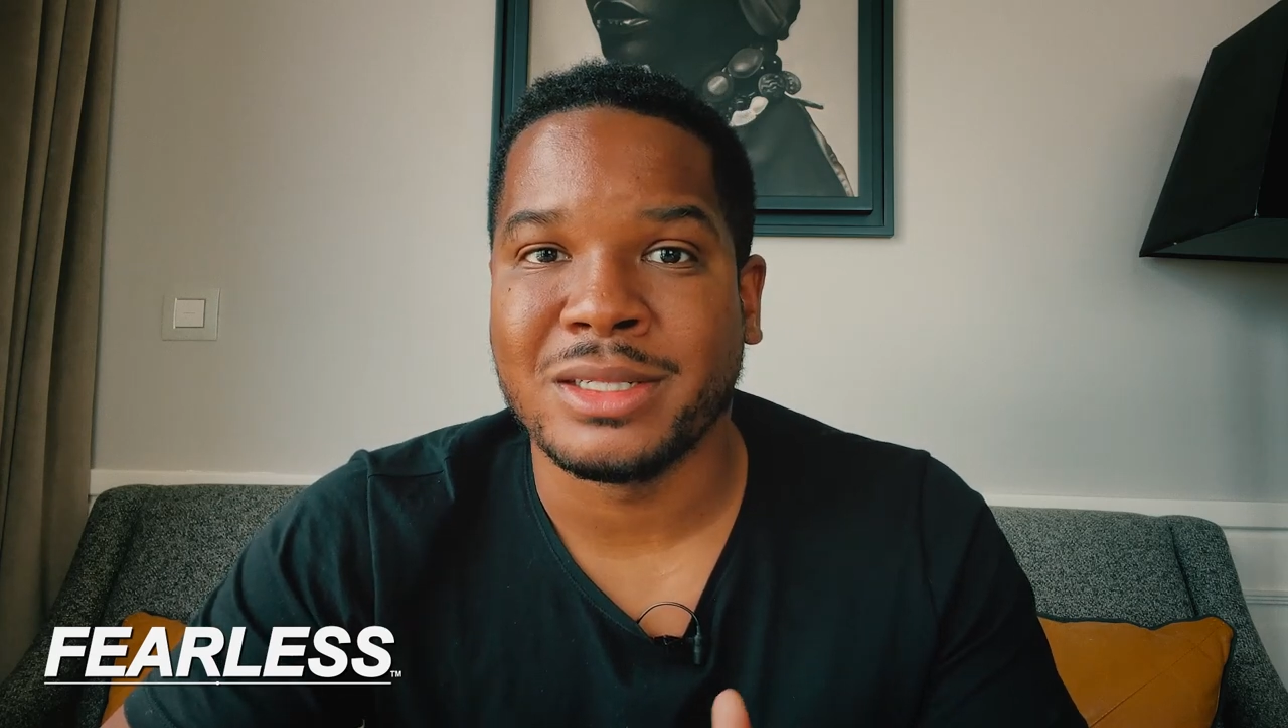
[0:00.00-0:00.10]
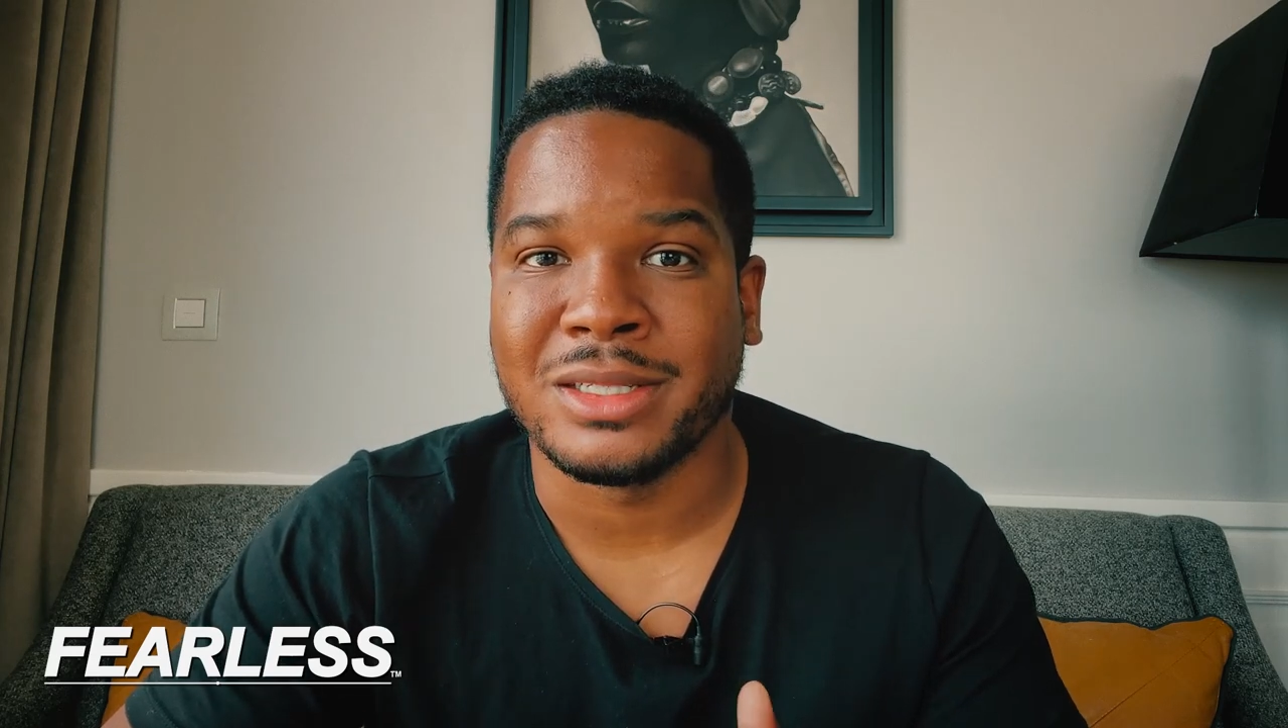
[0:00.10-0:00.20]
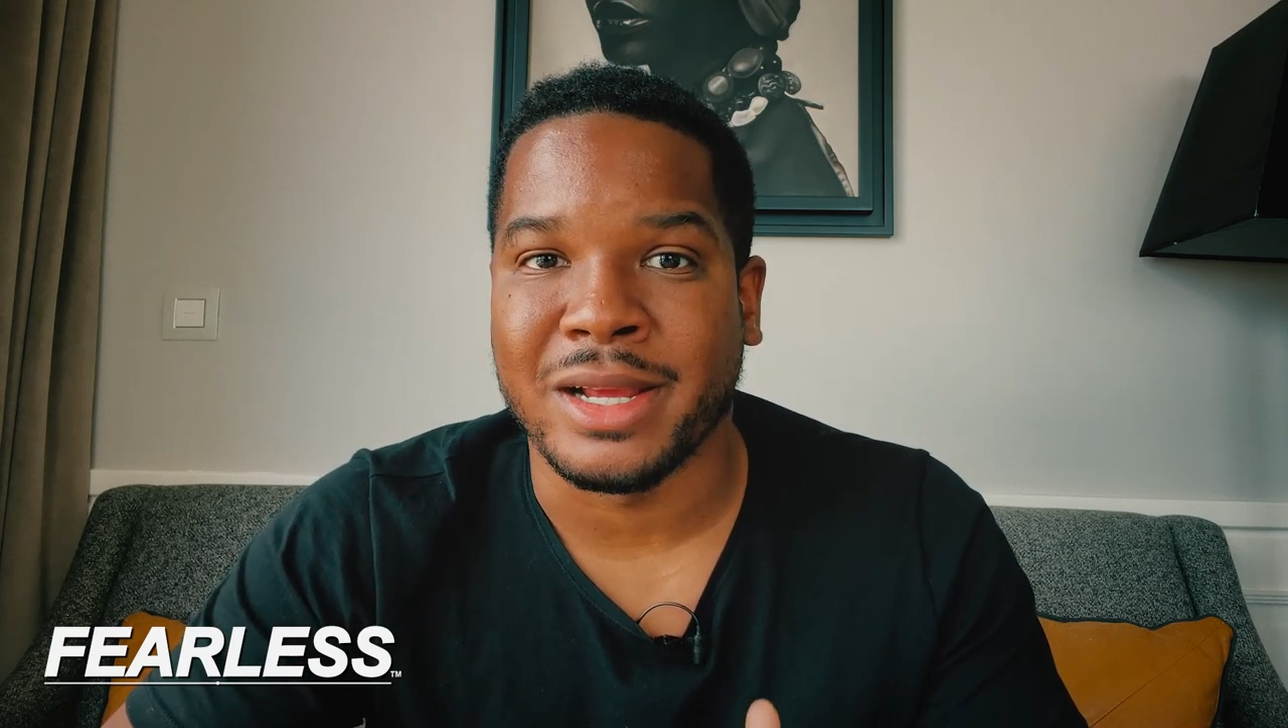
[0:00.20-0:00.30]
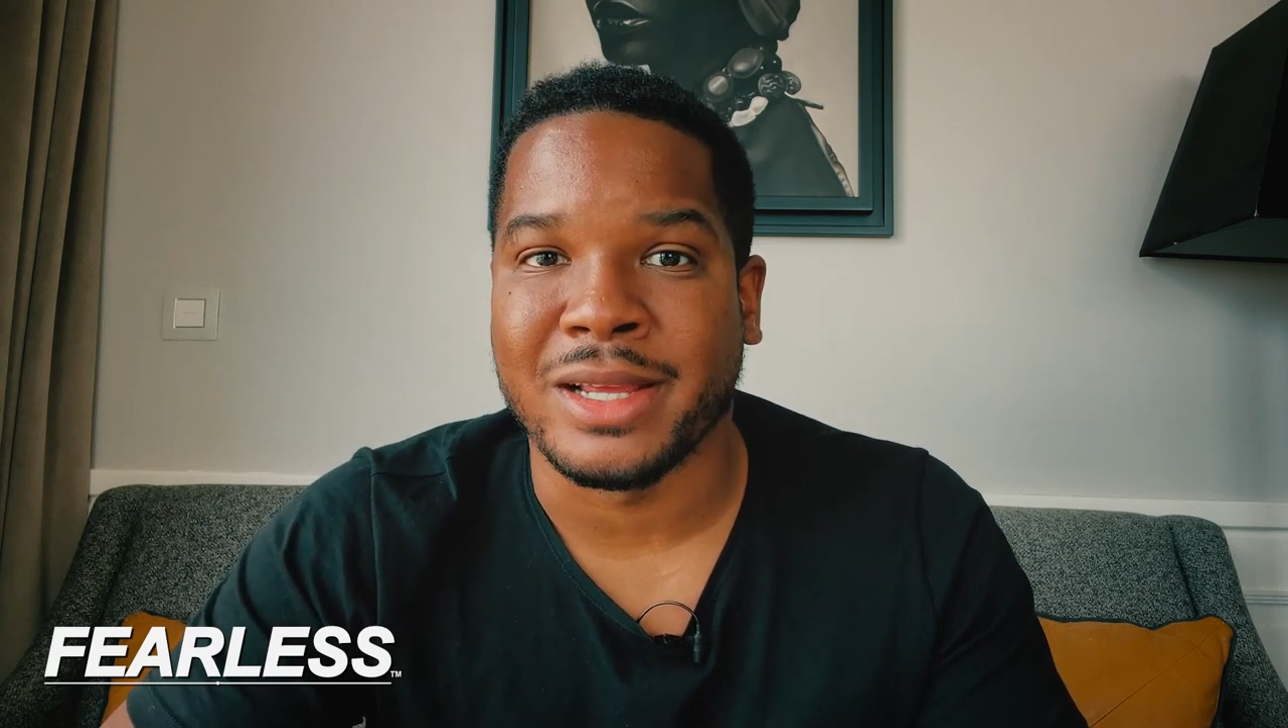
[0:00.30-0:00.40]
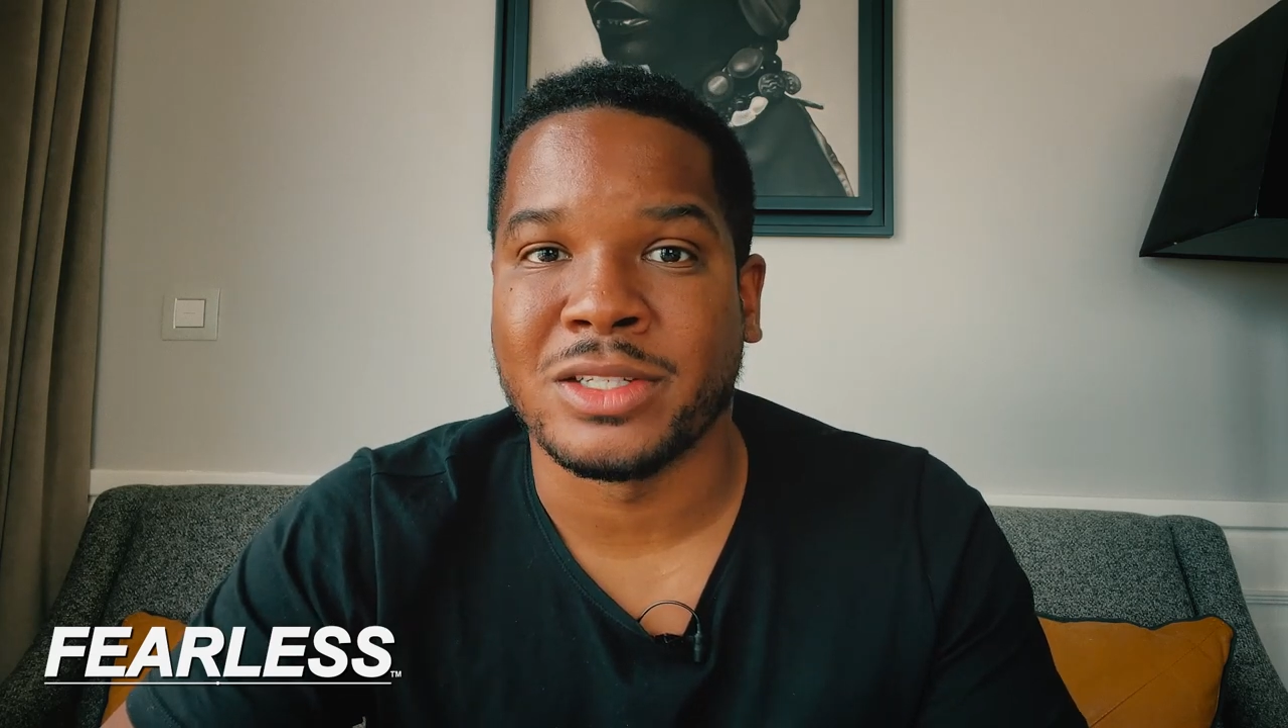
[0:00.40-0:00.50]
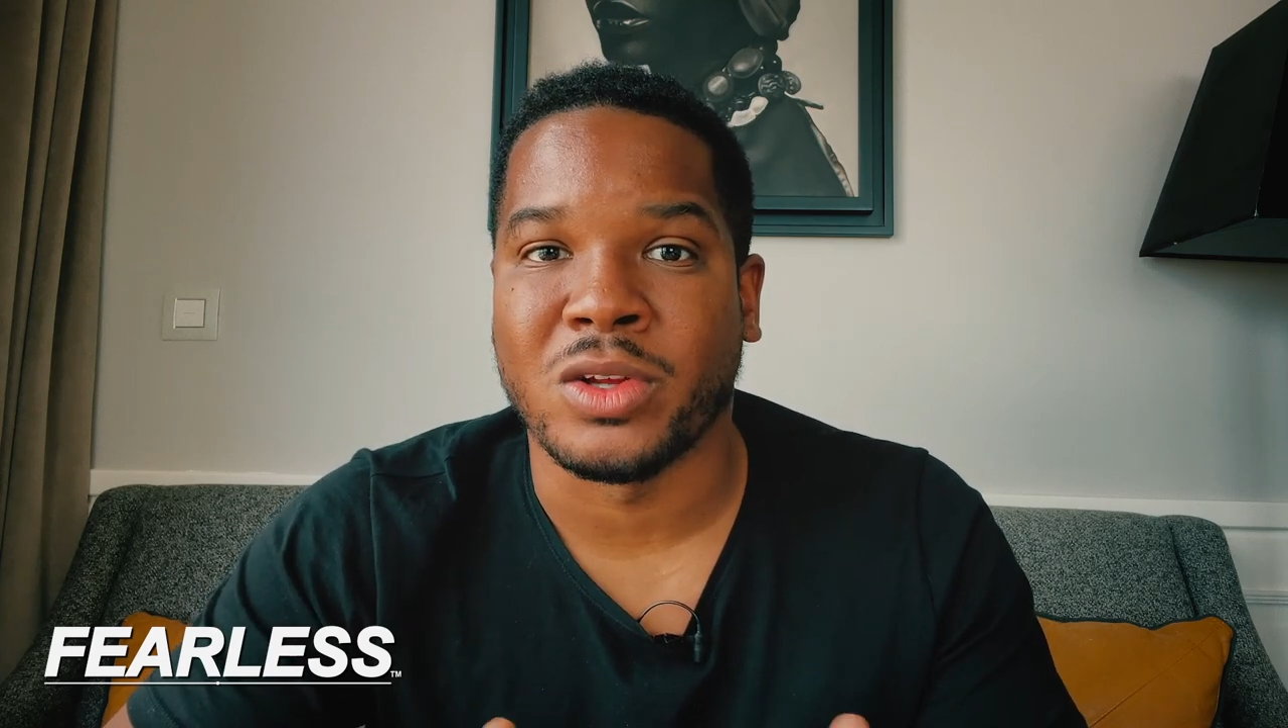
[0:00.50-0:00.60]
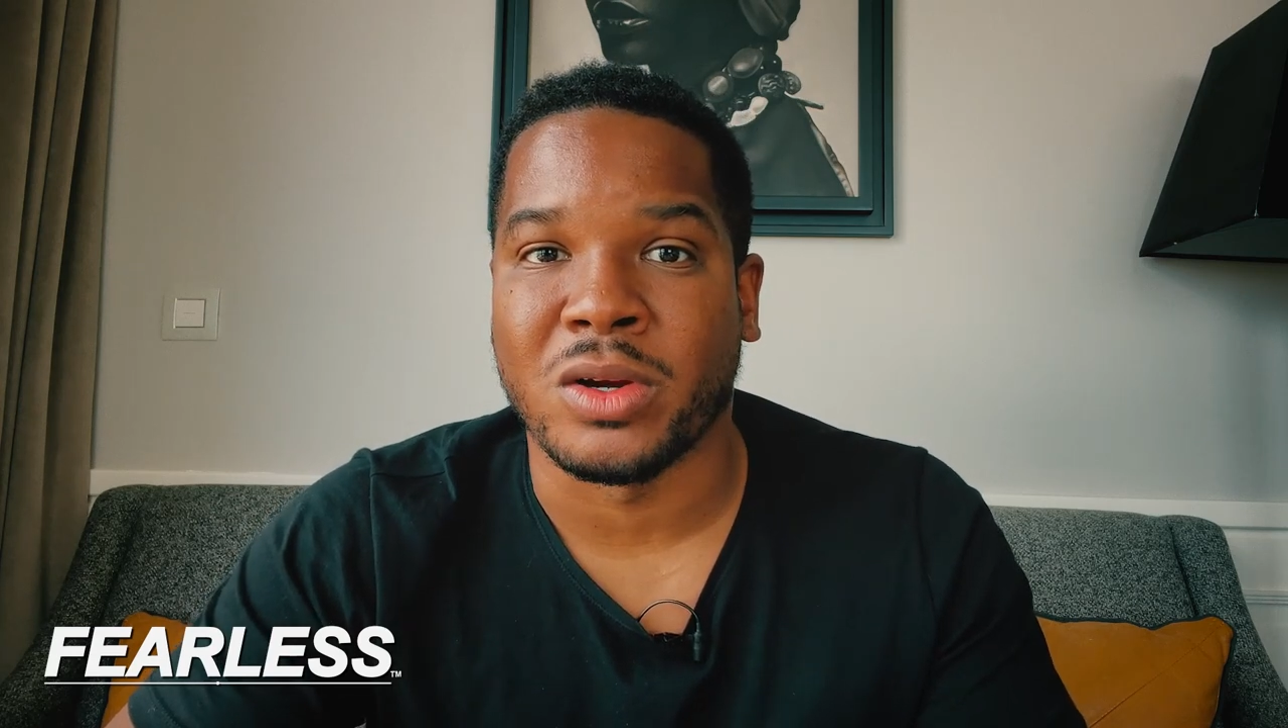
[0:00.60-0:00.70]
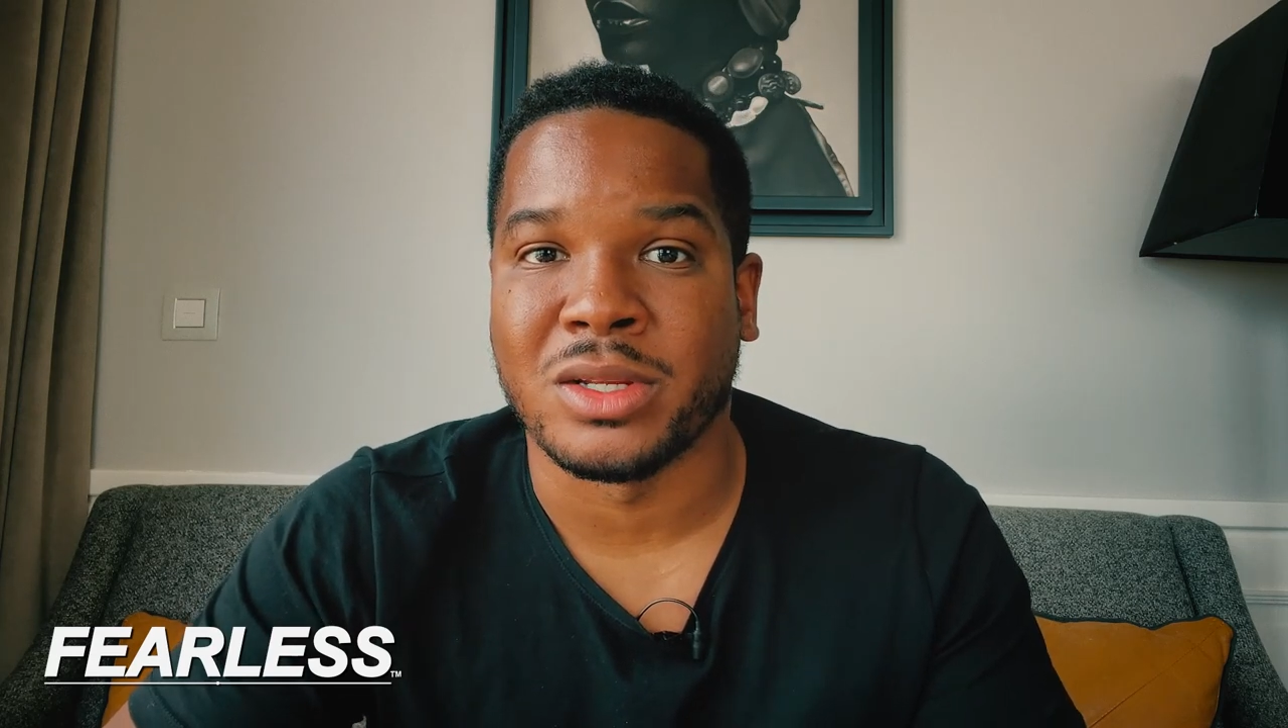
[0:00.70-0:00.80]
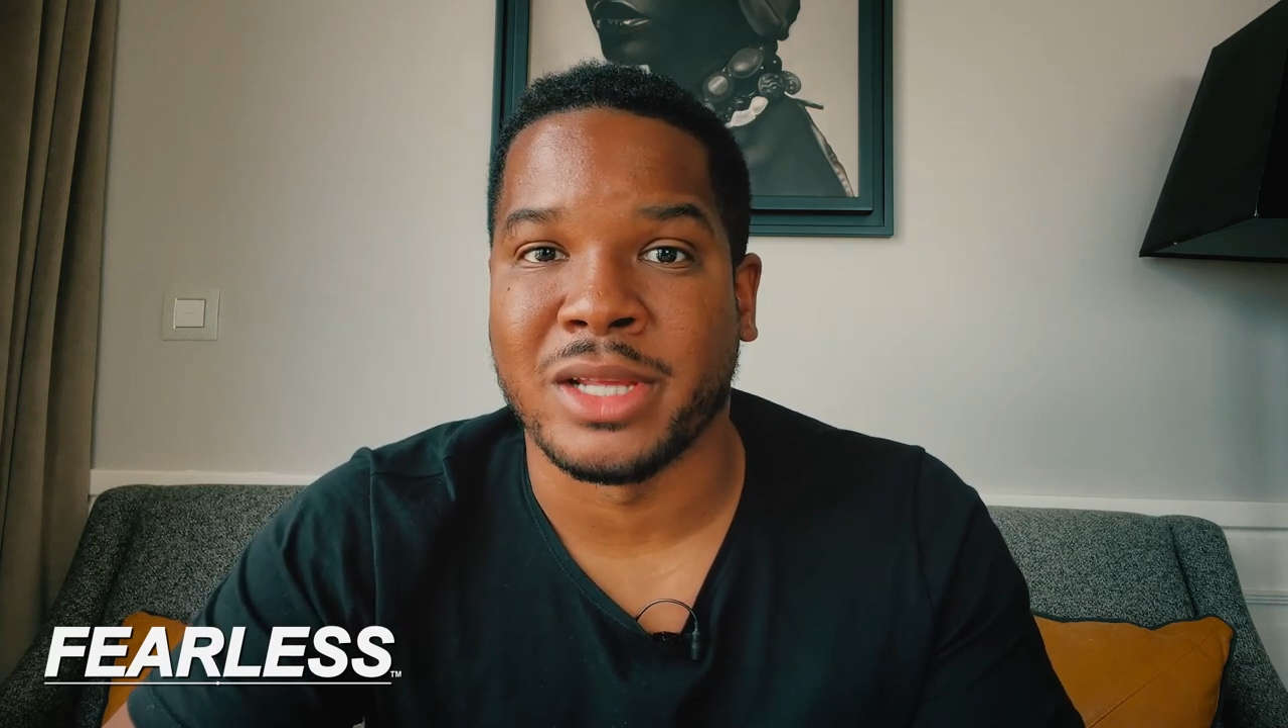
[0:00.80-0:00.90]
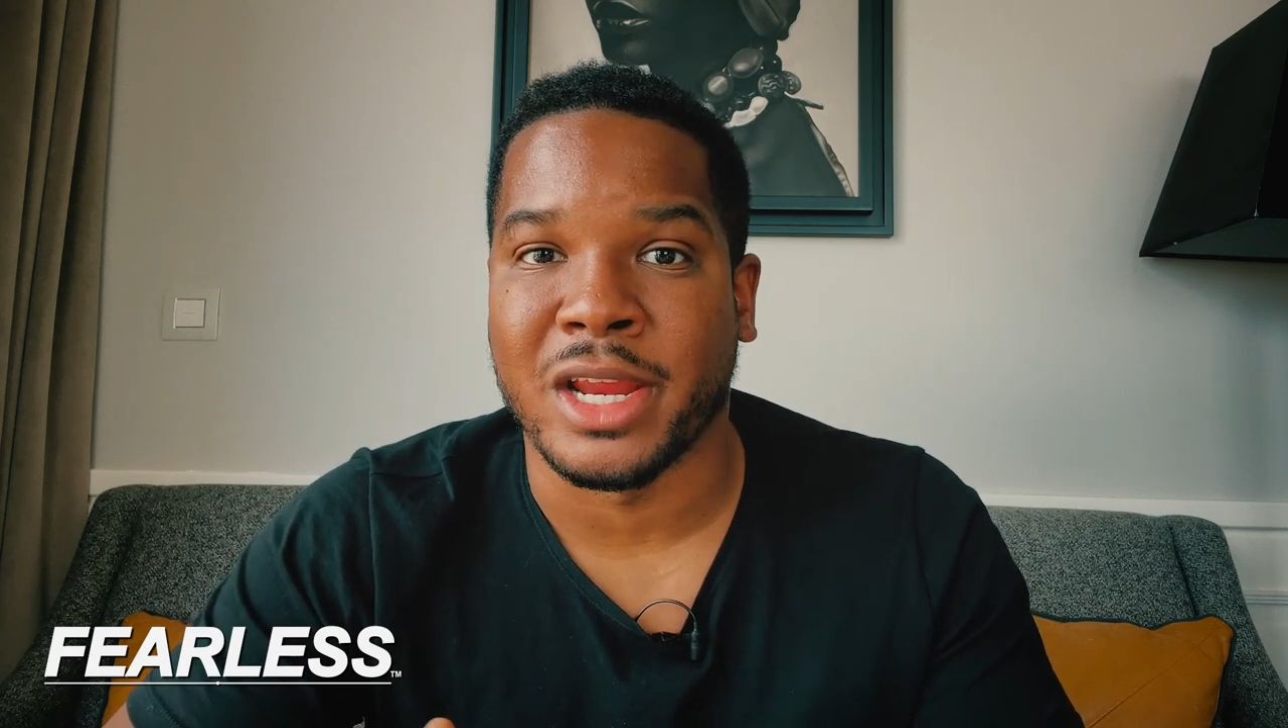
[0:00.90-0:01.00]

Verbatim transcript: just start to